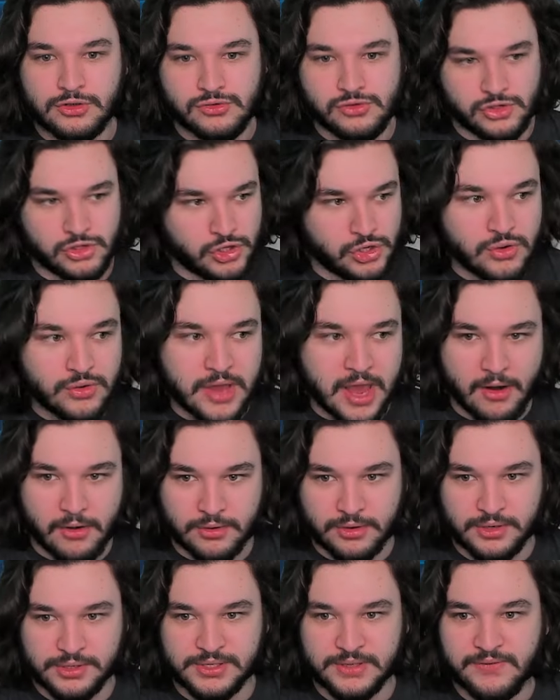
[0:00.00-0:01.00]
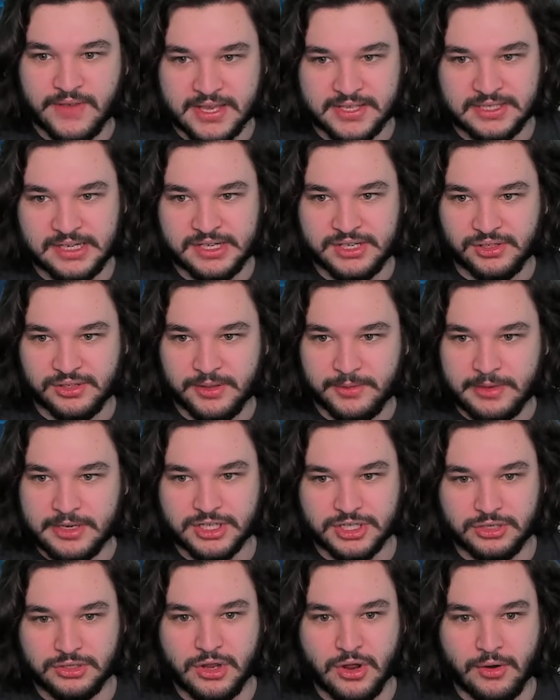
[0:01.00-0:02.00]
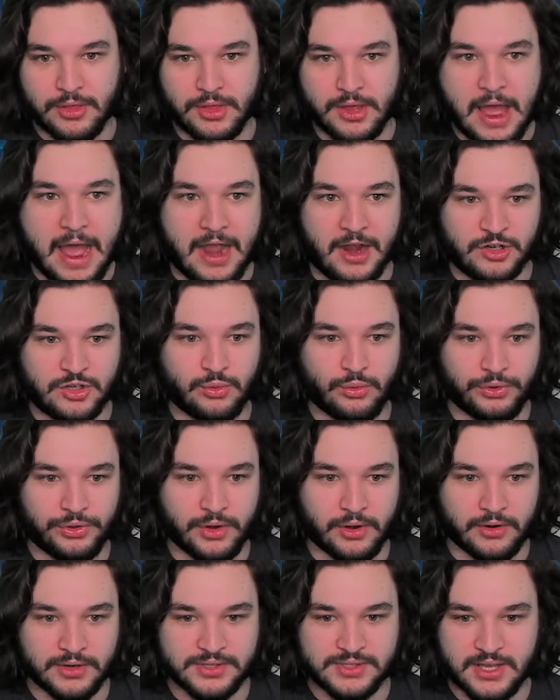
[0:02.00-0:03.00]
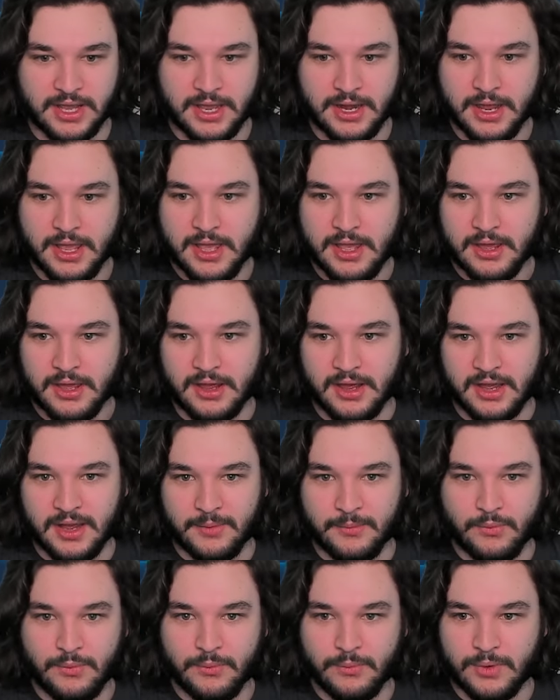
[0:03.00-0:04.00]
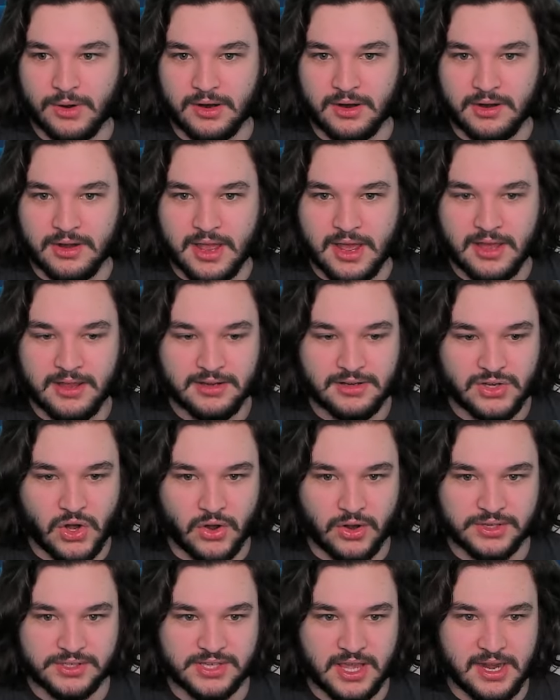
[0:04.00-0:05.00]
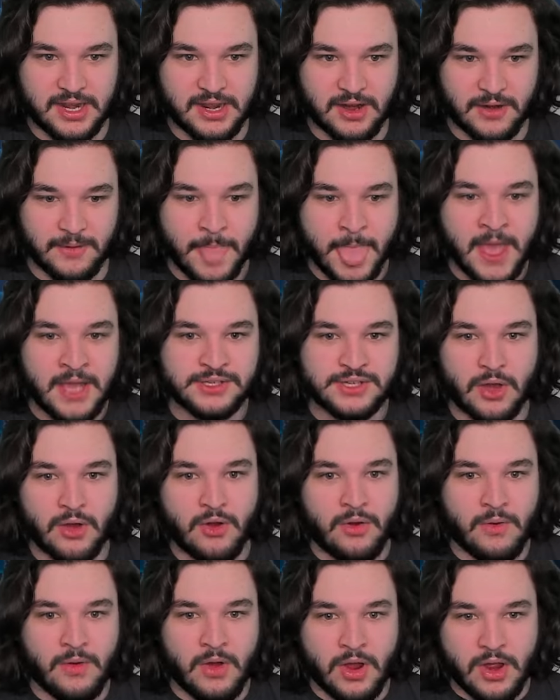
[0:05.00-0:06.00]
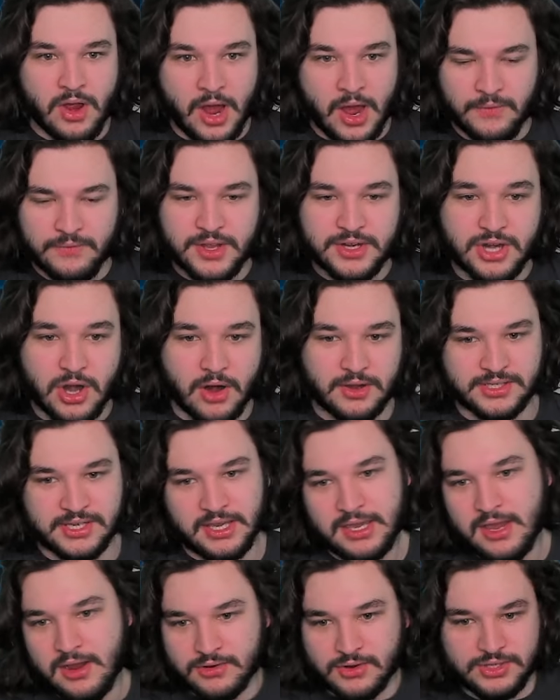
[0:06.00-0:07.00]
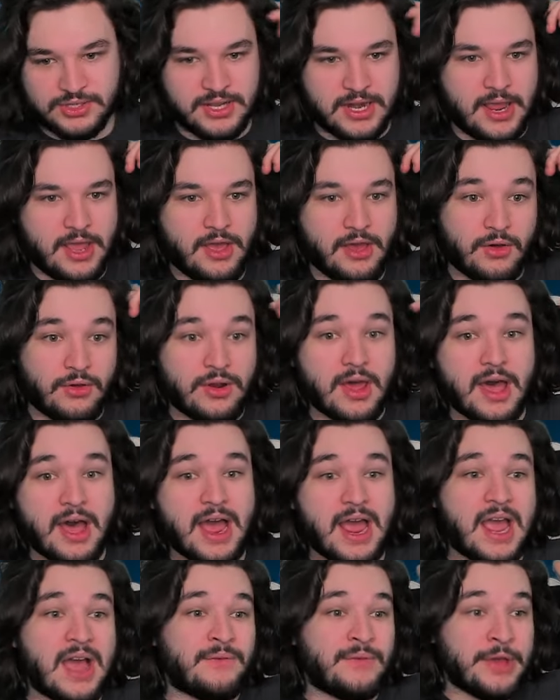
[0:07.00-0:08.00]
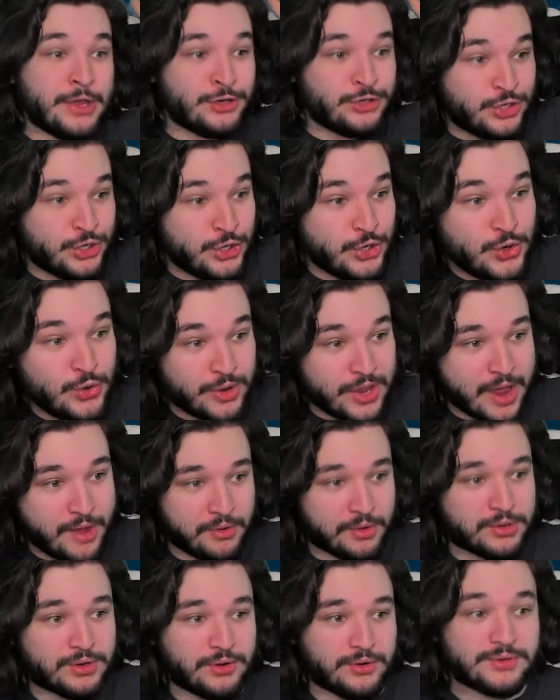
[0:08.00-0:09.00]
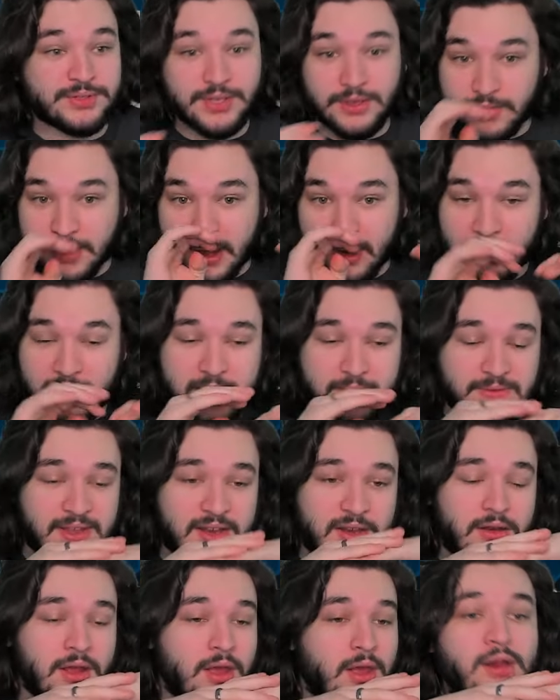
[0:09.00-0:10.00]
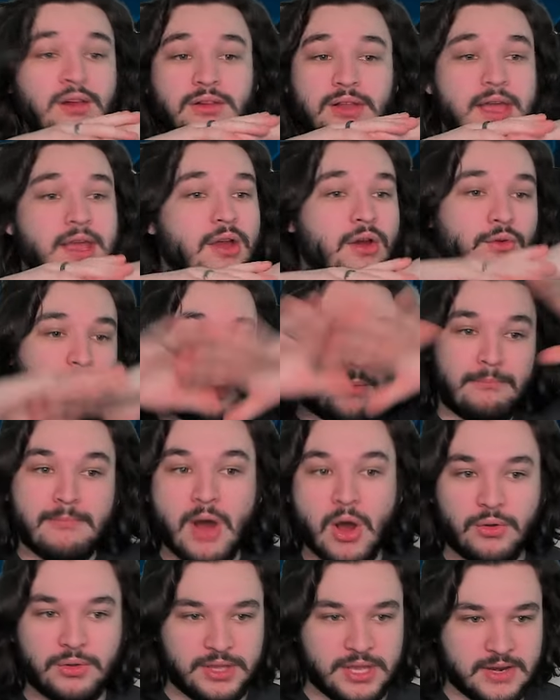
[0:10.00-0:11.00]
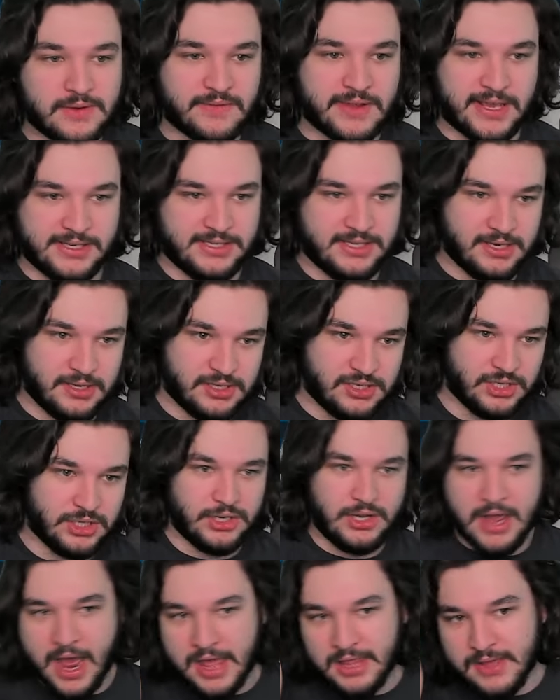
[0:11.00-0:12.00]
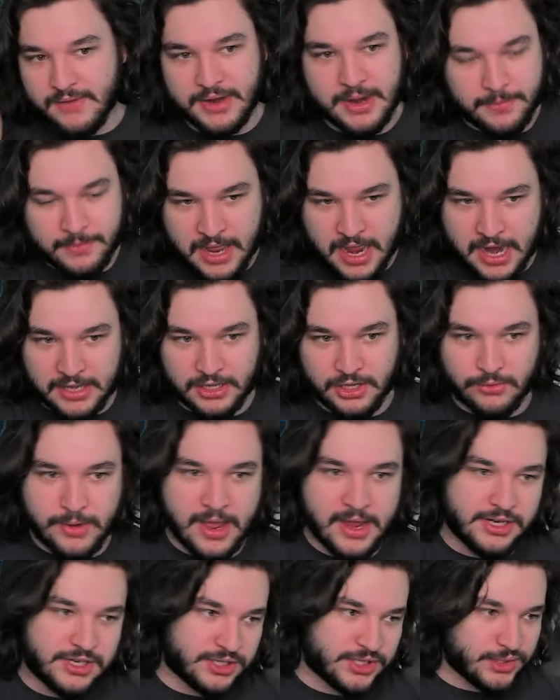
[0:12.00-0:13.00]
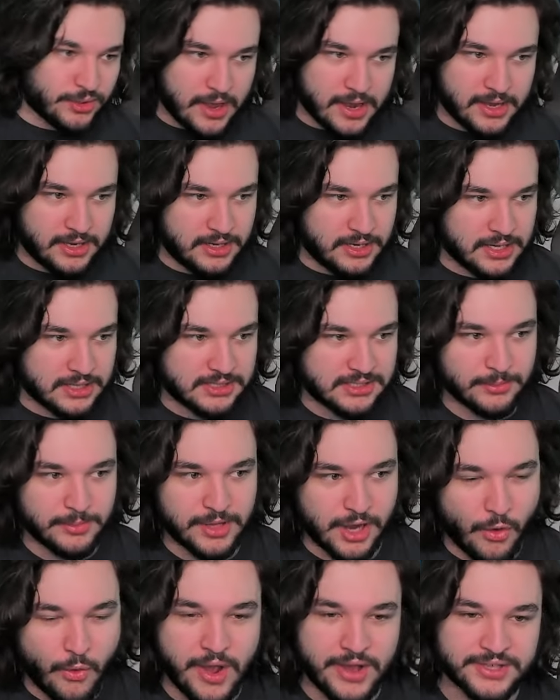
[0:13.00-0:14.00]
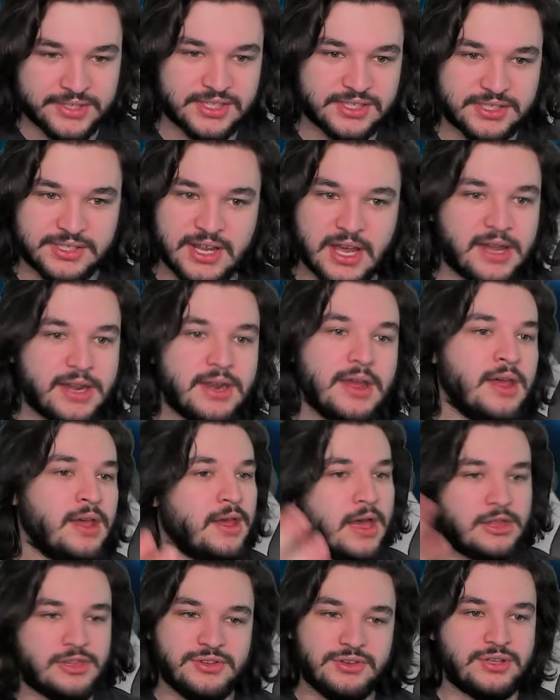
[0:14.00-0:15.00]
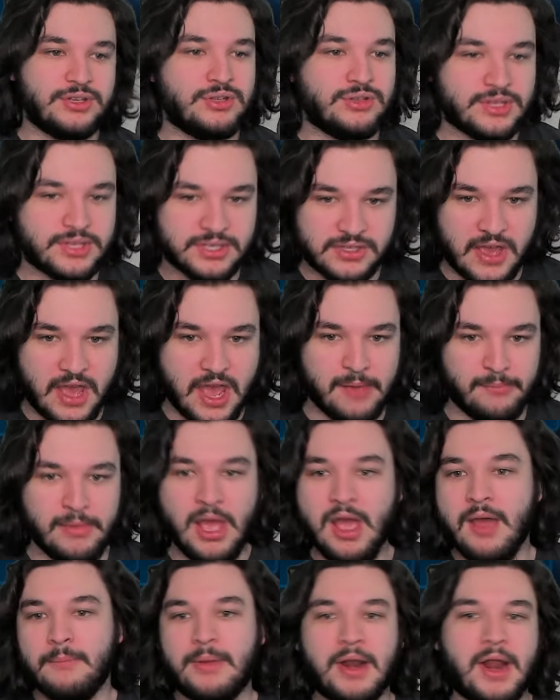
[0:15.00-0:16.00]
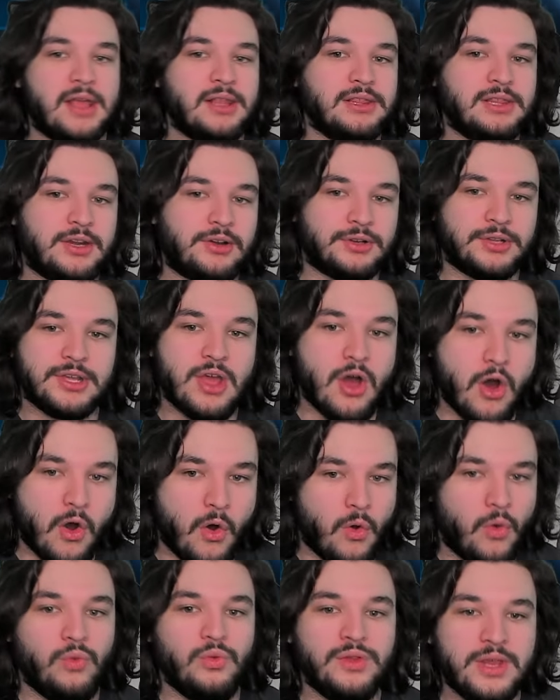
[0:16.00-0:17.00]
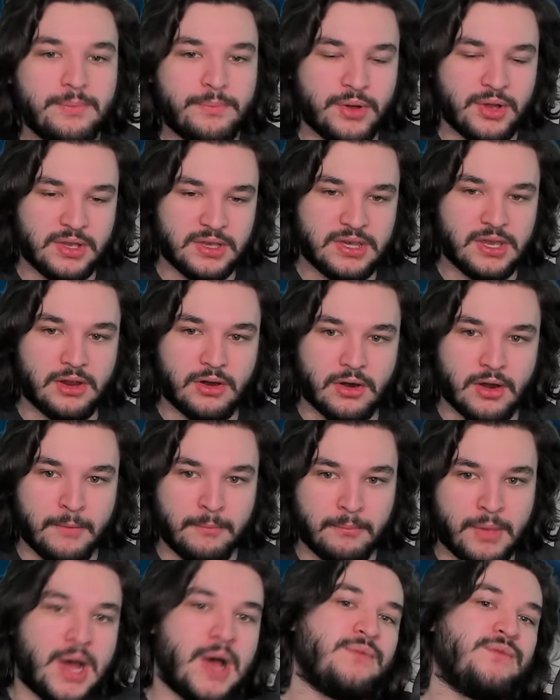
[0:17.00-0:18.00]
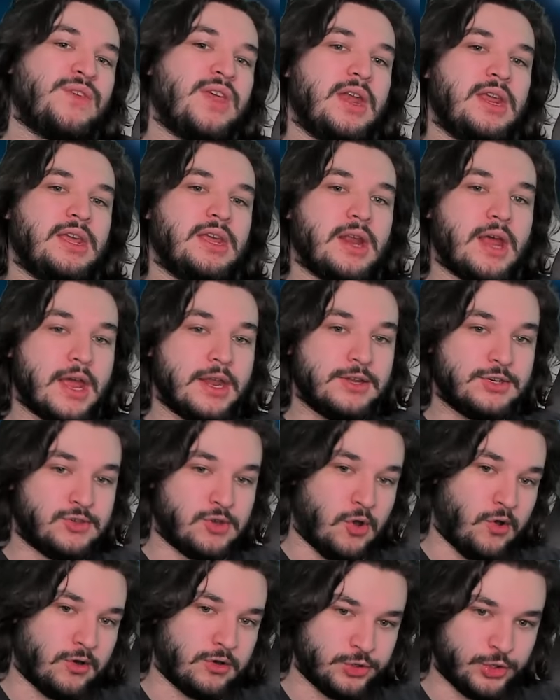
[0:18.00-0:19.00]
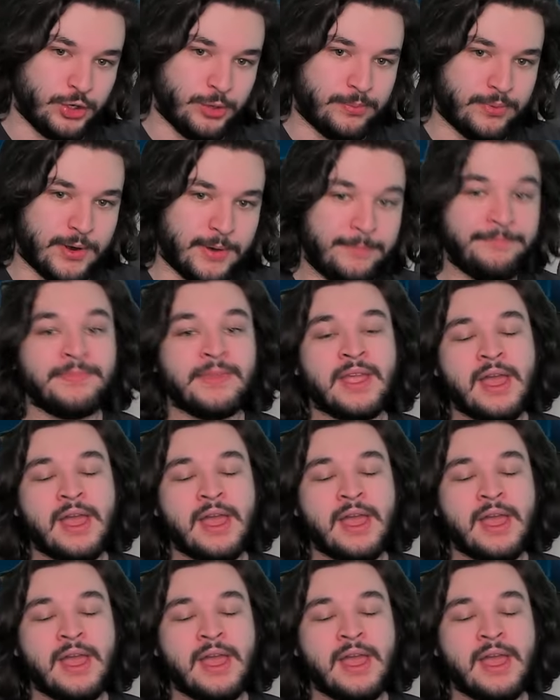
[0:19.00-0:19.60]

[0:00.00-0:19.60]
two characters invested into. Let me just go to the actual dark side. Um, where are you? Dark side here. So of the dark side characters that I own, I have two characters that are even like remotely invested into. I leveled up Kylo Ren just so I could get some of the quests done, and you could do the same, but I literally only put gear on Moff Gideon and Dark Trooper,